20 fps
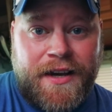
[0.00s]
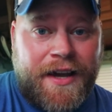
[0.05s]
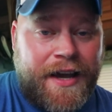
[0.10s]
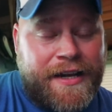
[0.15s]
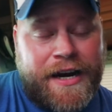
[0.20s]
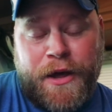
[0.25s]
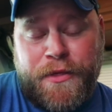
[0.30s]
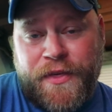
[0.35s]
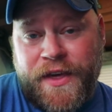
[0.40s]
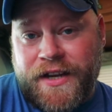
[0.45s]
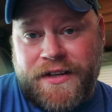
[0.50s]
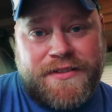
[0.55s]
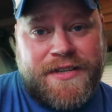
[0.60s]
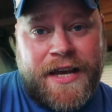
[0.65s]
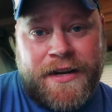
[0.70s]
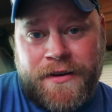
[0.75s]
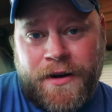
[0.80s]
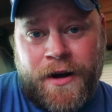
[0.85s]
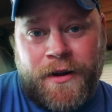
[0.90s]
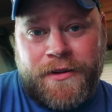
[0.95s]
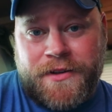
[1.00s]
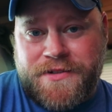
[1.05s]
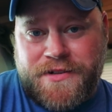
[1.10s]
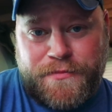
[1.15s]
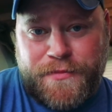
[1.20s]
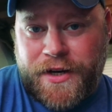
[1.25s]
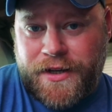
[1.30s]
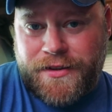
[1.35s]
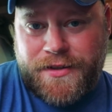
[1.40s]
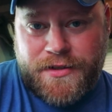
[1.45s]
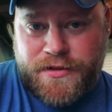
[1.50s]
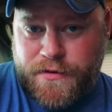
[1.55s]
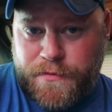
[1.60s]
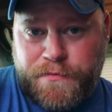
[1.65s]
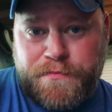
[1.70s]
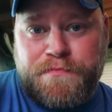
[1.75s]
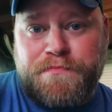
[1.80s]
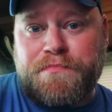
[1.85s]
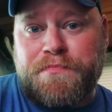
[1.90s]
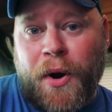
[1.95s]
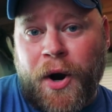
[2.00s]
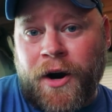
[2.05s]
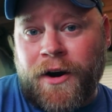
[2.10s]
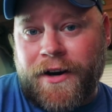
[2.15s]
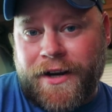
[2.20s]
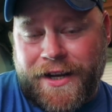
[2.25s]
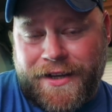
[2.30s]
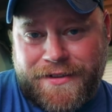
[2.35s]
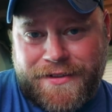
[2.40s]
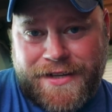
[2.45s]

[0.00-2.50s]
and I think $10 a month is a bargain